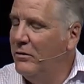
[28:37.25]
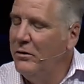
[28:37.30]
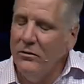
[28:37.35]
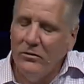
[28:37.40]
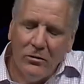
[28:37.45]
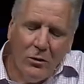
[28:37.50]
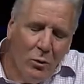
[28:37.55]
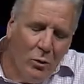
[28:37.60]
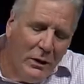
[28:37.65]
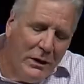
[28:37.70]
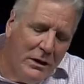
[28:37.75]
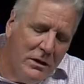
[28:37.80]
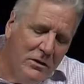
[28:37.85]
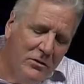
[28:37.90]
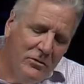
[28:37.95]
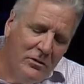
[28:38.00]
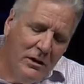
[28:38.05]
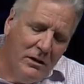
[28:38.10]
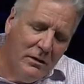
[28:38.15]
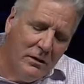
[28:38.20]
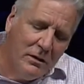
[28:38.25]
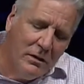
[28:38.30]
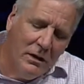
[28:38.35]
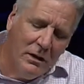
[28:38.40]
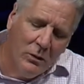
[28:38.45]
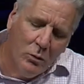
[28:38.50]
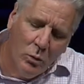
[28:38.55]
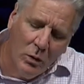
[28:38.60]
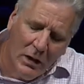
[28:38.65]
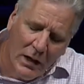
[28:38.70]
See, it's so easy to
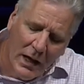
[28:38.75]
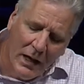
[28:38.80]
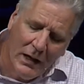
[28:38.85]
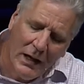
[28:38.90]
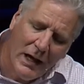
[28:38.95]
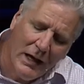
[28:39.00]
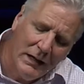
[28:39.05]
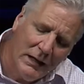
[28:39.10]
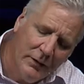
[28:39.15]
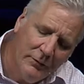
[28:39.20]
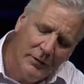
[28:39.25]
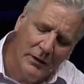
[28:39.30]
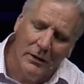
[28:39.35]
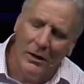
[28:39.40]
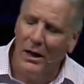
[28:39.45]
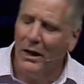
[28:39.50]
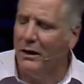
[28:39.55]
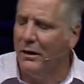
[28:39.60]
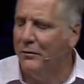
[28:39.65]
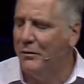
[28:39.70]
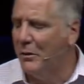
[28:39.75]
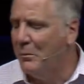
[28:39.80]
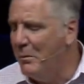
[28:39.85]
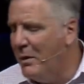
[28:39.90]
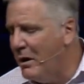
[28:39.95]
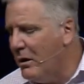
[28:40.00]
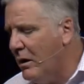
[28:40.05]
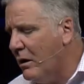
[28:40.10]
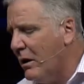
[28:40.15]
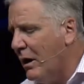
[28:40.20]
think, well, I live in
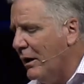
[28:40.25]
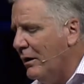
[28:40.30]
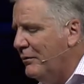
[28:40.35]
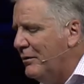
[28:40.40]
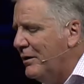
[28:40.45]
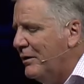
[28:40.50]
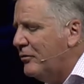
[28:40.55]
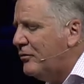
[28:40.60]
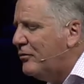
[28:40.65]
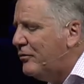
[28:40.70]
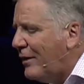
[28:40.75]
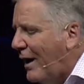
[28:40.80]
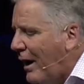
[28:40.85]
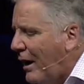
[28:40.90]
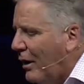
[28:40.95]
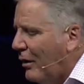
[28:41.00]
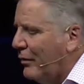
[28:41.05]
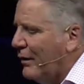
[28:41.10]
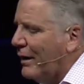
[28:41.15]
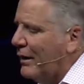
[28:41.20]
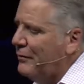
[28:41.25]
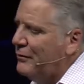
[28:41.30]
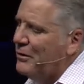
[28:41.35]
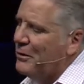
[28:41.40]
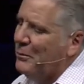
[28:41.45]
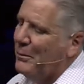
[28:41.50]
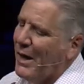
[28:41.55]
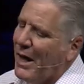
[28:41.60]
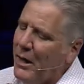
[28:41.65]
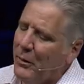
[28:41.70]
America, I live in the South, I live
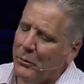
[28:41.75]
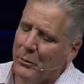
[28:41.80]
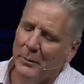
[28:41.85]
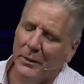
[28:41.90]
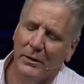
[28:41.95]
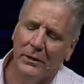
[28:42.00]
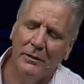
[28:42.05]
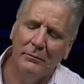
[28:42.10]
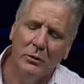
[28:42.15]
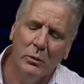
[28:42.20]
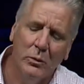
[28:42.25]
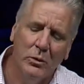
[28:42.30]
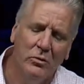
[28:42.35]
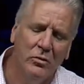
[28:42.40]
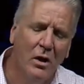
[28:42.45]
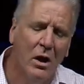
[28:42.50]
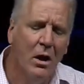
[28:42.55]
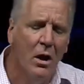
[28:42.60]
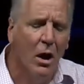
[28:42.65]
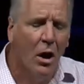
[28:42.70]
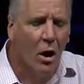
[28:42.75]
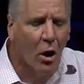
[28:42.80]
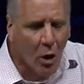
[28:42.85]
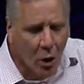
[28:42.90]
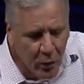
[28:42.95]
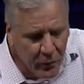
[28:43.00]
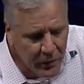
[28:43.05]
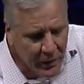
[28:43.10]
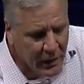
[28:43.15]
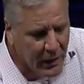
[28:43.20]
in the Bible Belt, everyone's
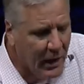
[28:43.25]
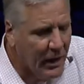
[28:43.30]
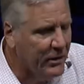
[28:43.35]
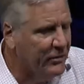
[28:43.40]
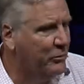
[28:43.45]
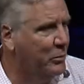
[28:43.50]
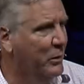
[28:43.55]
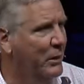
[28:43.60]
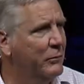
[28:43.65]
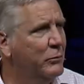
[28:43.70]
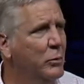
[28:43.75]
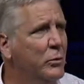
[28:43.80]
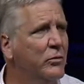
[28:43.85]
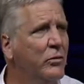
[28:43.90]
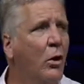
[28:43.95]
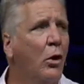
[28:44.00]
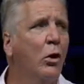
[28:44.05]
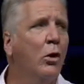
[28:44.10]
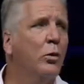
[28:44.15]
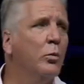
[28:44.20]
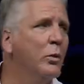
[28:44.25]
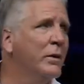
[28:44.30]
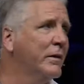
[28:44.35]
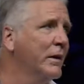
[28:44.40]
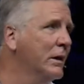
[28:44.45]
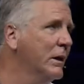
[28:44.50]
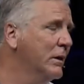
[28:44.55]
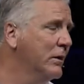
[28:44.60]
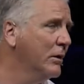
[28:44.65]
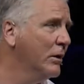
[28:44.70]
heard the gospel, everyone's heard
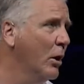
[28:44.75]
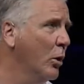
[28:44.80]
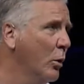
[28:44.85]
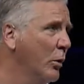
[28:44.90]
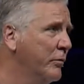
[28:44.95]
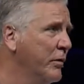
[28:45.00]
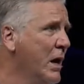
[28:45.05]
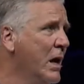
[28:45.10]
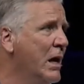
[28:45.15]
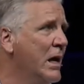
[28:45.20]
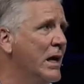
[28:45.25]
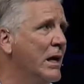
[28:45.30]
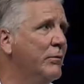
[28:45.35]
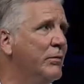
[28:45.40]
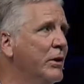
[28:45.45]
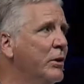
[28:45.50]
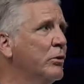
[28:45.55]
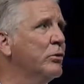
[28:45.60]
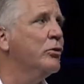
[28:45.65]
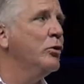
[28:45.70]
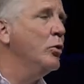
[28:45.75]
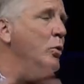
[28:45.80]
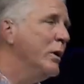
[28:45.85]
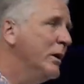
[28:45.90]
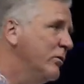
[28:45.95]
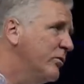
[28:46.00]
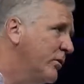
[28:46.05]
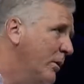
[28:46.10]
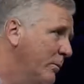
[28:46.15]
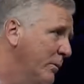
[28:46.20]
what they need to know. If they're
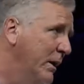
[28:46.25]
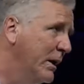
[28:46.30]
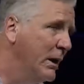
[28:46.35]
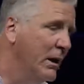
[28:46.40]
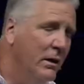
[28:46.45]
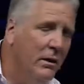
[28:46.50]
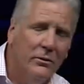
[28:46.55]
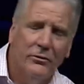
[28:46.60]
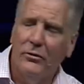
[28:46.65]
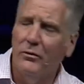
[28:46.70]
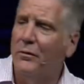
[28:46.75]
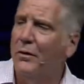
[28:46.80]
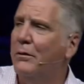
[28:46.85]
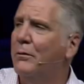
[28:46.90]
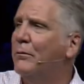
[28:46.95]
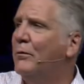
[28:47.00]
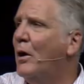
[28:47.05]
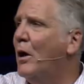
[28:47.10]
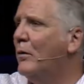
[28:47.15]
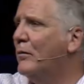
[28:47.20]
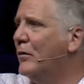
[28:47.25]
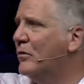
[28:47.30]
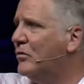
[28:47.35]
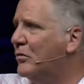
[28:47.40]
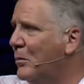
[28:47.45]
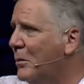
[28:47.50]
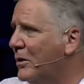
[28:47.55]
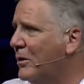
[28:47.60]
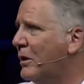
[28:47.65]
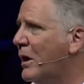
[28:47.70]
doing something else, if they're involved in
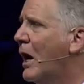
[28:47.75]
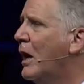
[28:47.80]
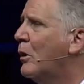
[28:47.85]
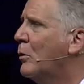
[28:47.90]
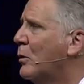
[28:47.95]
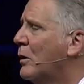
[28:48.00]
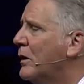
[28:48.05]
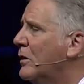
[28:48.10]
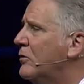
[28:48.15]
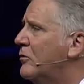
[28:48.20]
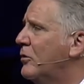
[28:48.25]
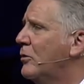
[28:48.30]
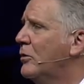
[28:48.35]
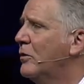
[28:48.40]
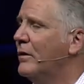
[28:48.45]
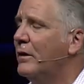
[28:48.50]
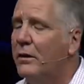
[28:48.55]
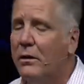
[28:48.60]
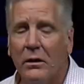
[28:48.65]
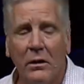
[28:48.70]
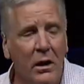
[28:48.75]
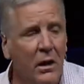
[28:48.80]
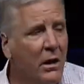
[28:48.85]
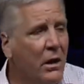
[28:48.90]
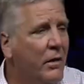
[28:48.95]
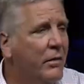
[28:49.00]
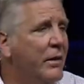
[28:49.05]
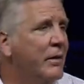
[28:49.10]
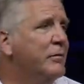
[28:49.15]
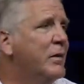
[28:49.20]
some other kind of religion, or
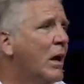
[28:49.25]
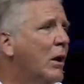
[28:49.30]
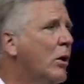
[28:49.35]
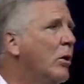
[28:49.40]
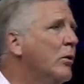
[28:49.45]
they've